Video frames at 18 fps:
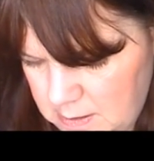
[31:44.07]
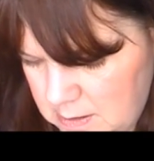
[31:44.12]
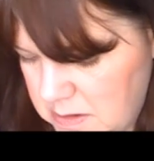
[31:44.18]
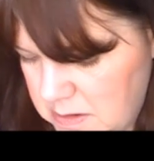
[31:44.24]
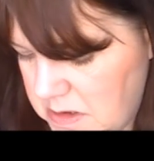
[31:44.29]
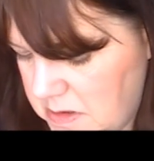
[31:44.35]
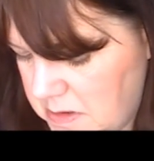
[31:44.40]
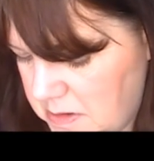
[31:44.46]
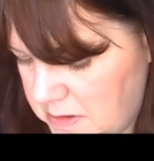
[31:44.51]

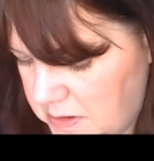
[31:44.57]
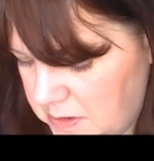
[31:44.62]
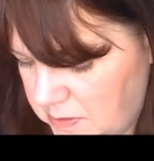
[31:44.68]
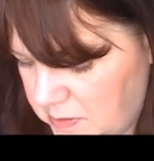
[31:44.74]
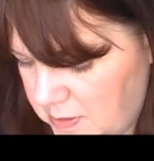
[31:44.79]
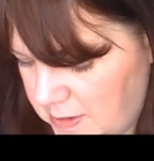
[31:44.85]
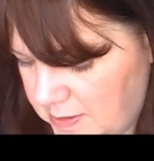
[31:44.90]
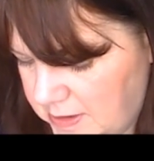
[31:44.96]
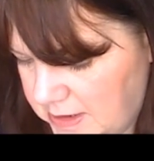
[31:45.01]
I don't
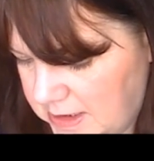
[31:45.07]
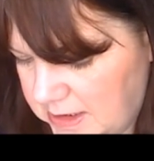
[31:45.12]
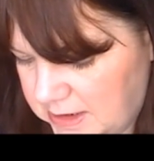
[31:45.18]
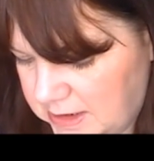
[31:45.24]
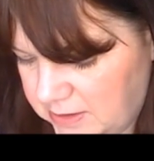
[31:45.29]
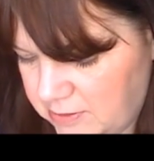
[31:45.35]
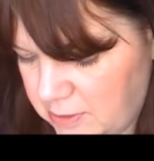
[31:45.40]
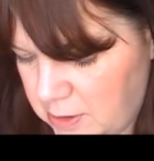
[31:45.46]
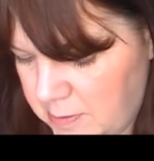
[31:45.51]
know how to
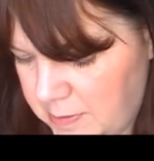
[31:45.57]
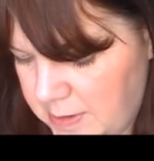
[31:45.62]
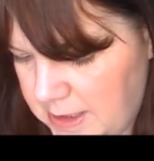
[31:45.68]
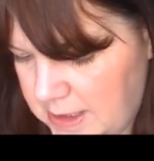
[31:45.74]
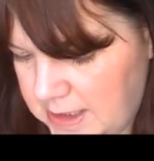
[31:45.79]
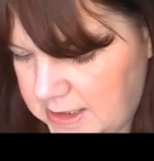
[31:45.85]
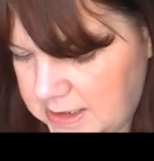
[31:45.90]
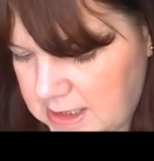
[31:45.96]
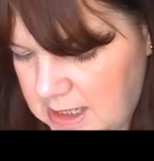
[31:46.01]
describe it.
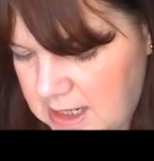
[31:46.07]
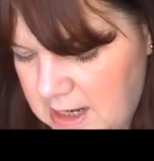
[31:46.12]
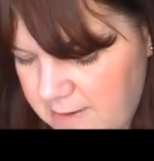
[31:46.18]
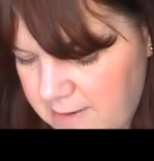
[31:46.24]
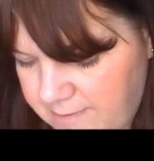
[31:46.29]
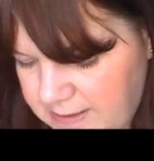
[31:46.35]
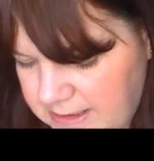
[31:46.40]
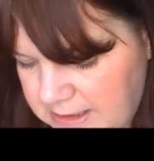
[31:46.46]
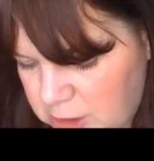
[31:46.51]
It's a
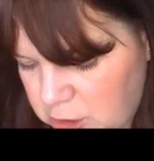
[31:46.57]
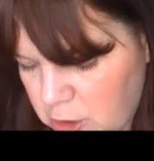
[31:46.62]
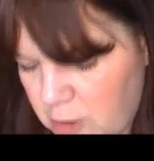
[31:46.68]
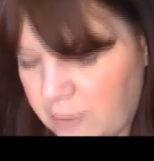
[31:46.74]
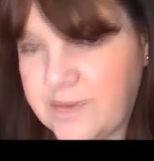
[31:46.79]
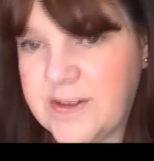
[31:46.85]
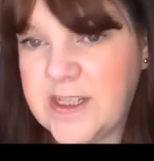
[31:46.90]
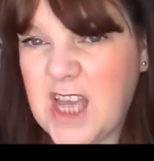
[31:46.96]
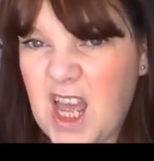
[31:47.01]
lovely
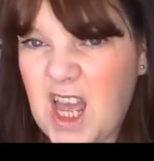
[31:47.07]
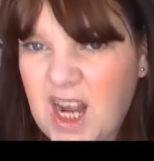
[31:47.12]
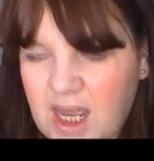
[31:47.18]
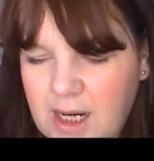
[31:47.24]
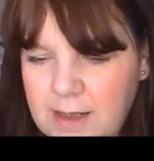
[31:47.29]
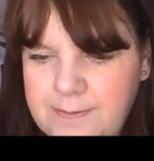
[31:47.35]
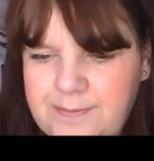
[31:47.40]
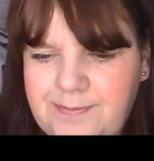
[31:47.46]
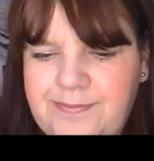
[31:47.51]
soft
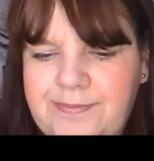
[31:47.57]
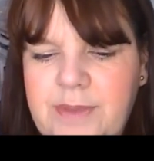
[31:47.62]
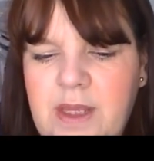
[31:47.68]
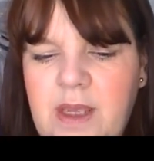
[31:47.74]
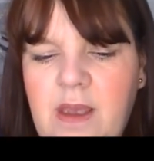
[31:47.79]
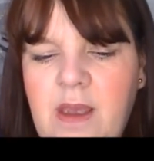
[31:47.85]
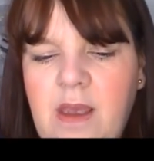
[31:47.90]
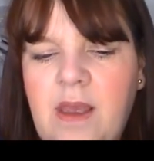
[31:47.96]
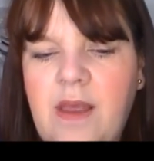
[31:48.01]
colour.
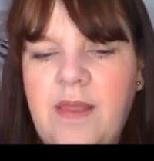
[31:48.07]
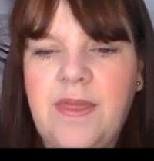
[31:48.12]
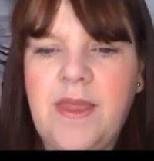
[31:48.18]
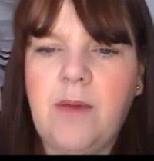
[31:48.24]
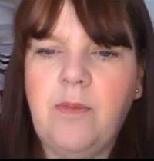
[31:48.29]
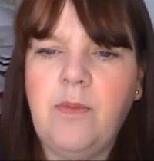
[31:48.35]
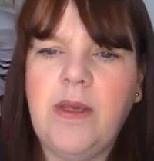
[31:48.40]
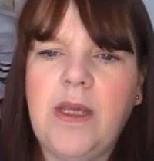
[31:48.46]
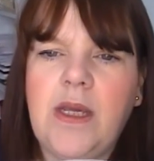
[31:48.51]

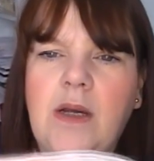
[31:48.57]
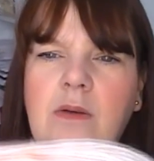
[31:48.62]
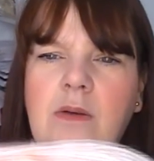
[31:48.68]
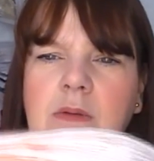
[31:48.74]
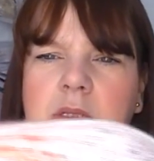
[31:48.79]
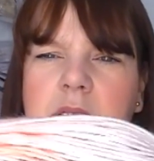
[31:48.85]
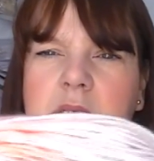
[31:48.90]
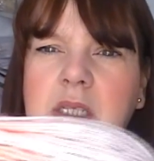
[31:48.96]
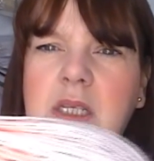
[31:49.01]
Then we go
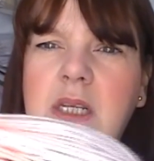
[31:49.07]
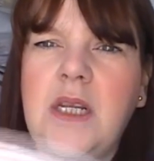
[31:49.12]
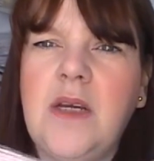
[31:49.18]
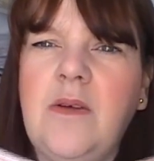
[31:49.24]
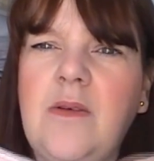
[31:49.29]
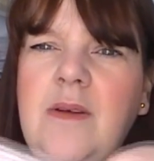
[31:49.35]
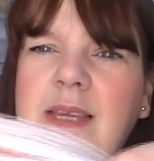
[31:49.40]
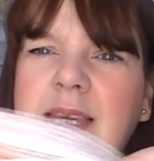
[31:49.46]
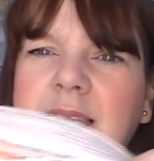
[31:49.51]

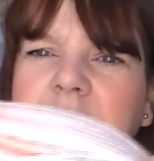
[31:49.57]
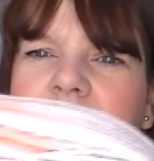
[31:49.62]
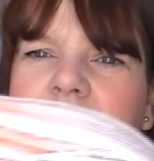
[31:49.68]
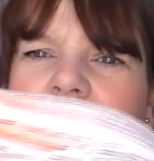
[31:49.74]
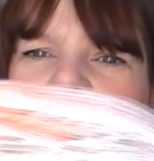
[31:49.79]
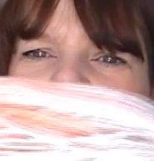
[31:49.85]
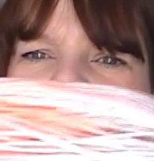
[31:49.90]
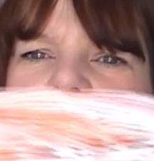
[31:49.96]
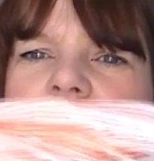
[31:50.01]
slowly
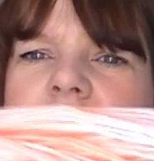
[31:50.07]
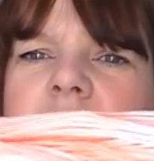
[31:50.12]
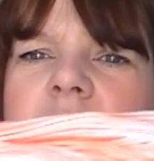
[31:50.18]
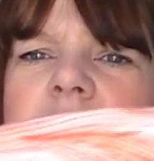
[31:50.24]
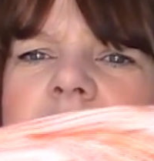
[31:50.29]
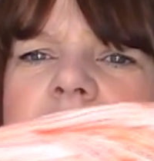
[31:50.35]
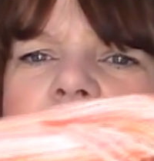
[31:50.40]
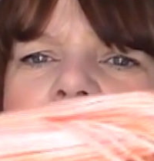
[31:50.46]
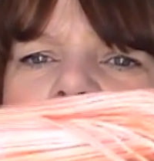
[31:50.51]
into the